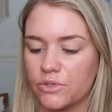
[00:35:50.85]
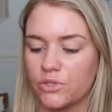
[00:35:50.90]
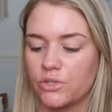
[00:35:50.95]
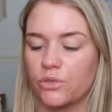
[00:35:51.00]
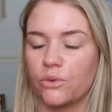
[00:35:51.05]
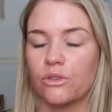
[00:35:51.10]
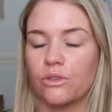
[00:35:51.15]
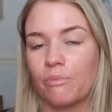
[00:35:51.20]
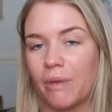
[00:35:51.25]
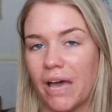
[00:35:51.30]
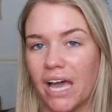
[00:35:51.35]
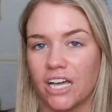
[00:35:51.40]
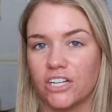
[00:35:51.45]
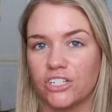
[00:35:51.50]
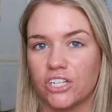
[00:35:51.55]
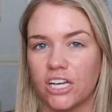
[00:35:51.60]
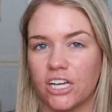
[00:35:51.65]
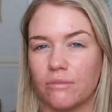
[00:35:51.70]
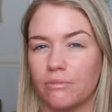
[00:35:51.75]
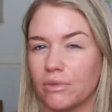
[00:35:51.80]
So the
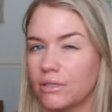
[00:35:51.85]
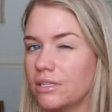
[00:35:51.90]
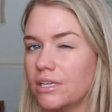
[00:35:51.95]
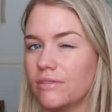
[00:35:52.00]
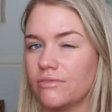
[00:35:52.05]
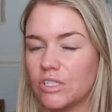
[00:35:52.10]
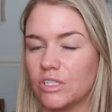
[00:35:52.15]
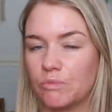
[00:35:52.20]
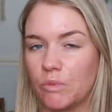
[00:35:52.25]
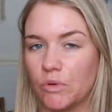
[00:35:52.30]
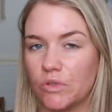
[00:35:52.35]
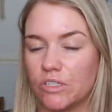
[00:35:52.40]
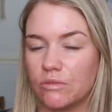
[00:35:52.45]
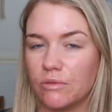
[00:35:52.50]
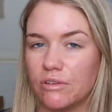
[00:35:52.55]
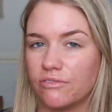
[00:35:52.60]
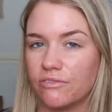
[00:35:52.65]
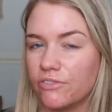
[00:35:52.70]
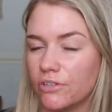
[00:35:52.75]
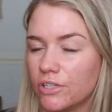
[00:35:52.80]
packaging, I believe, is supposed to
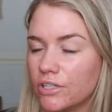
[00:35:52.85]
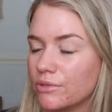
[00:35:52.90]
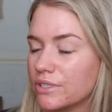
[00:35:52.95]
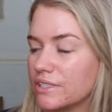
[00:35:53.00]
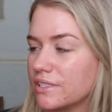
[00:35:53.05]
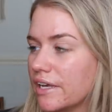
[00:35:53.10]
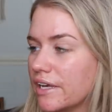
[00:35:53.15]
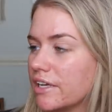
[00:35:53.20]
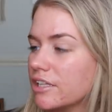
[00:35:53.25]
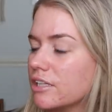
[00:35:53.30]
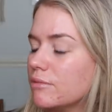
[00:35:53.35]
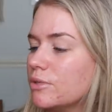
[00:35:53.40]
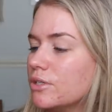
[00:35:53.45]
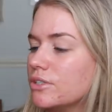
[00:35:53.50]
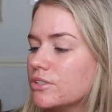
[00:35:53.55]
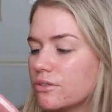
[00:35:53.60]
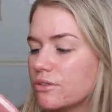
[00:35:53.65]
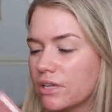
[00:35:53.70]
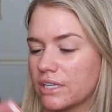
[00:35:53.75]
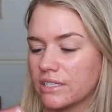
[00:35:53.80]
be fully
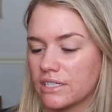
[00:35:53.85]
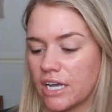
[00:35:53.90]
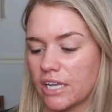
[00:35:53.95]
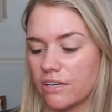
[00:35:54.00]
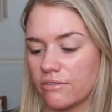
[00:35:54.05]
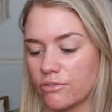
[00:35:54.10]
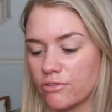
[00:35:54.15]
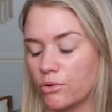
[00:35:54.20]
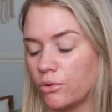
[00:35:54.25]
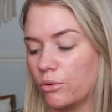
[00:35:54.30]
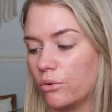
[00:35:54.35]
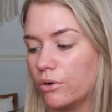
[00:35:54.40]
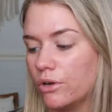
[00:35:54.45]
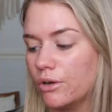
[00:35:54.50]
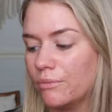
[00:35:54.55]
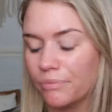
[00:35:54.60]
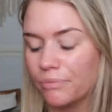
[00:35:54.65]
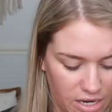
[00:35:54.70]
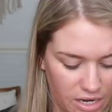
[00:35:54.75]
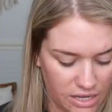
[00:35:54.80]
recyclable, so that's kind of
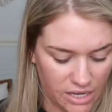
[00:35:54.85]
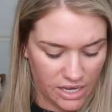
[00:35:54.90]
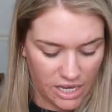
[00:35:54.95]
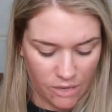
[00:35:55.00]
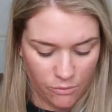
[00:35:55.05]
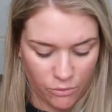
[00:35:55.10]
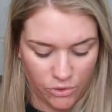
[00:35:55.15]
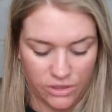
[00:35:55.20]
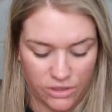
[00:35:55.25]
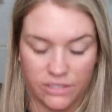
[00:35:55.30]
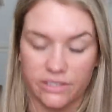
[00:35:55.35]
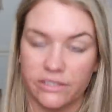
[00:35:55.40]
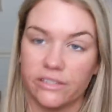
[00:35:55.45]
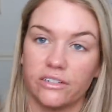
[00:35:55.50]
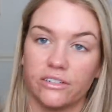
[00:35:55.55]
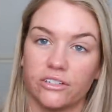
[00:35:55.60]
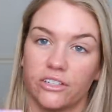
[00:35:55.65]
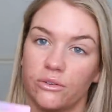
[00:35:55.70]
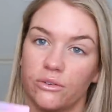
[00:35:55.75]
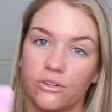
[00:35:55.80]
cool. And it came with this
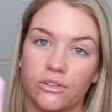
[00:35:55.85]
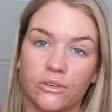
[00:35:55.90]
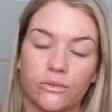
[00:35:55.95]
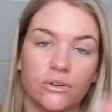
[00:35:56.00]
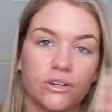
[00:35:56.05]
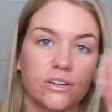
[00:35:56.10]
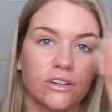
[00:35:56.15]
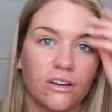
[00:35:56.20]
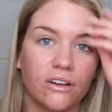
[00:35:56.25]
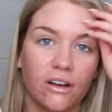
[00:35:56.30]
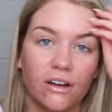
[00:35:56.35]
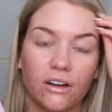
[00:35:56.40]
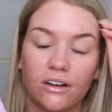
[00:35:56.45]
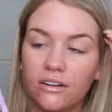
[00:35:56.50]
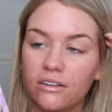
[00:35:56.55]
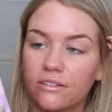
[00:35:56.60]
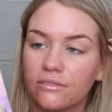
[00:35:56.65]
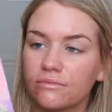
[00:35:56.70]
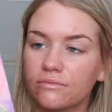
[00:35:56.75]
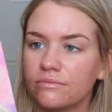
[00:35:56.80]
little unicorn
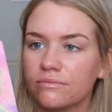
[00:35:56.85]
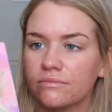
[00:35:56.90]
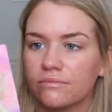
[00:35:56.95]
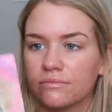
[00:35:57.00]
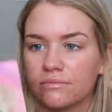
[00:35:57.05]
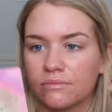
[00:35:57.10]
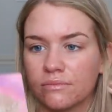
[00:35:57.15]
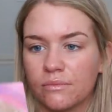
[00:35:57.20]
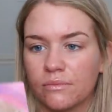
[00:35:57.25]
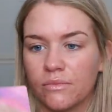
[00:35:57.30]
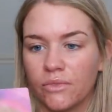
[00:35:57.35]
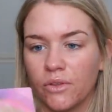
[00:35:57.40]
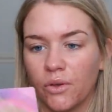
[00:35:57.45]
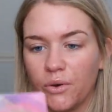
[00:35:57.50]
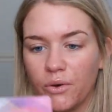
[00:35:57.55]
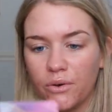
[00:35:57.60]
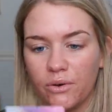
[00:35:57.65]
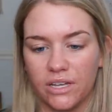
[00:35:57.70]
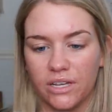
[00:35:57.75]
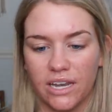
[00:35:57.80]
card.
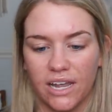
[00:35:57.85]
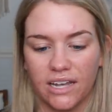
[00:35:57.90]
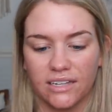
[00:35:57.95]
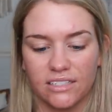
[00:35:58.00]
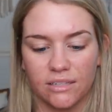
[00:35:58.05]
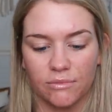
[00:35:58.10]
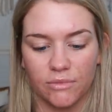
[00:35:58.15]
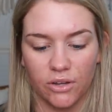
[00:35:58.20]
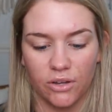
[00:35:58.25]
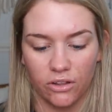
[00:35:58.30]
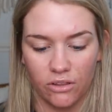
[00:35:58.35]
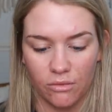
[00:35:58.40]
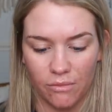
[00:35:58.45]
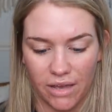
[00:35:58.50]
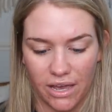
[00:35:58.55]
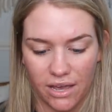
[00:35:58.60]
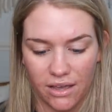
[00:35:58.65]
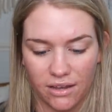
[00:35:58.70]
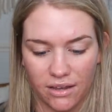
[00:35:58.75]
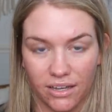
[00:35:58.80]
Oh, it has something on the
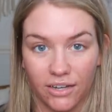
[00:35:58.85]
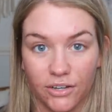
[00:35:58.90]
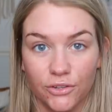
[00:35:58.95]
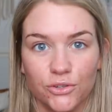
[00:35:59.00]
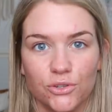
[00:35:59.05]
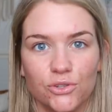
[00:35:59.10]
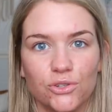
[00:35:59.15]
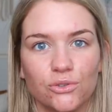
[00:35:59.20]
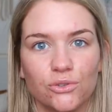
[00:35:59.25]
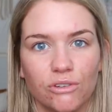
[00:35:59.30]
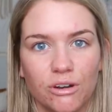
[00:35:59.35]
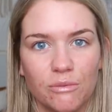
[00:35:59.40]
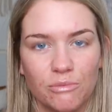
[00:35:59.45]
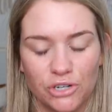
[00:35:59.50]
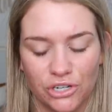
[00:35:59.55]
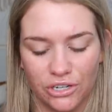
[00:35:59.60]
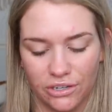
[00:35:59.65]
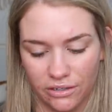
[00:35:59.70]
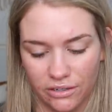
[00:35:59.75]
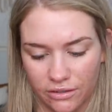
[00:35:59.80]
back, an
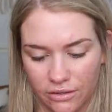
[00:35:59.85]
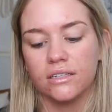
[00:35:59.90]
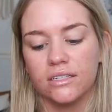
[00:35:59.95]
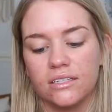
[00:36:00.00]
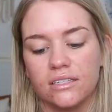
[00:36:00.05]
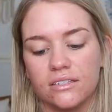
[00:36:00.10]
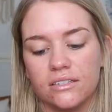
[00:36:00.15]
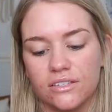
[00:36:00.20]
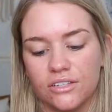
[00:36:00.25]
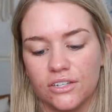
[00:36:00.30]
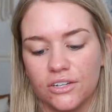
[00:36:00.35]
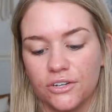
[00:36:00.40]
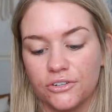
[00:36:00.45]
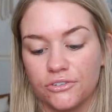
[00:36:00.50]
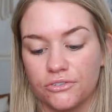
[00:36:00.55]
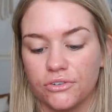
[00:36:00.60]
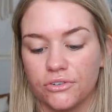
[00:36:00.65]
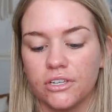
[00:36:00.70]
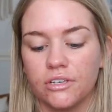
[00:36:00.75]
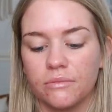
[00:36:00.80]
inscription. Listen to
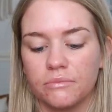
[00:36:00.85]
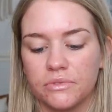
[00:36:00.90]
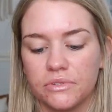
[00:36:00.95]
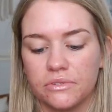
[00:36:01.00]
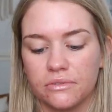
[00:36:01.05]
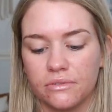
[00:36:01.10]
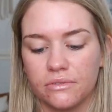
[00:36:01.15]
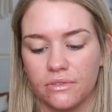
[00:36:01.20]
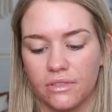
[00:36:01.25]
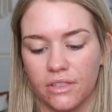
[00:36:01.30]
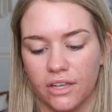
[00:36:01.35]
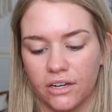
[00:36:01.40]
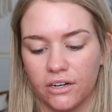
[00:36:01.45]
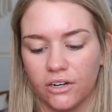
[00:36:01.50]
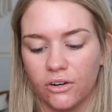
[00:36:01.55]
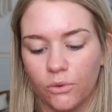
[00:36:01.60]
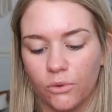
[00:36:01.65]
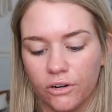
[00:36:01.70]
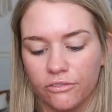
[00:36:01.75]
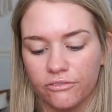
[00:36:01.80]
your dreams. They
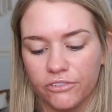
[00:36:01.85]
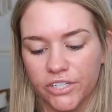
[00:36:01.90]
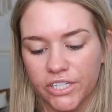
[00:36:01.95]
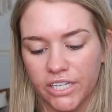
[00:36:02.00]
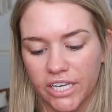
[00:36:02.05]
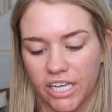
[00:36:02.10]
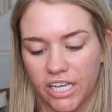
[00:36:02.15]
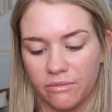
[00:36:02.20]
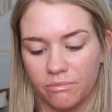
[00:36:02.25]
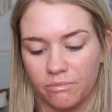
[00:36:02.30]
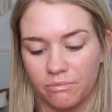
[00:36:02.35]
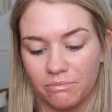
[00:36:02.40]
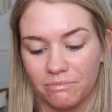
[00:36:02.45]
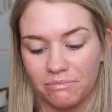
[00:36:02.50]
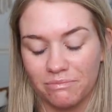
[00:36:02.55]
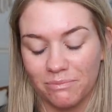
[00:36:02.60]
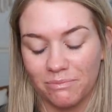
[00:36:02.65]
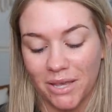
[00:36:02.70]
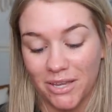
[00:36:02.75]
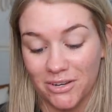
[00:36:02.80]
are orphic and
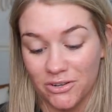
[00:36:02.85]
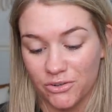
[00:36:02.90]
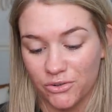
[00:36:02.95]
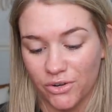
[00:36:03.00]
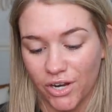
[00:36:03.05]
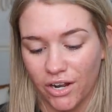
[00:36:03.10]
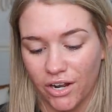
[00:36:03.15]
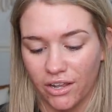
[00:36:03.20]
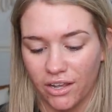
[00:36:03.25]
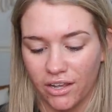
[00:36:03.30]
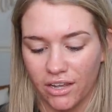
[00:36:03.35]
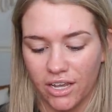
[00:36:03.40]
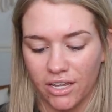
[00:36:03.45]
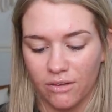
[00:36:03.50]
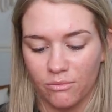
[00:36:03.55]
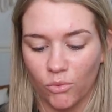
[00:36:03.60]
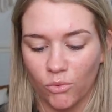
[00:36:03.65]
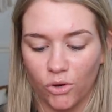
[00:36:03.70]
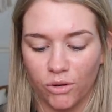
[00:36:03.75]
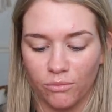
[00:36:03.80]
penetrating
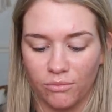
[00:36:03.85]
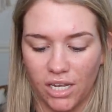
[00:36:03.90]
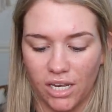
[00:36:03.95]
and more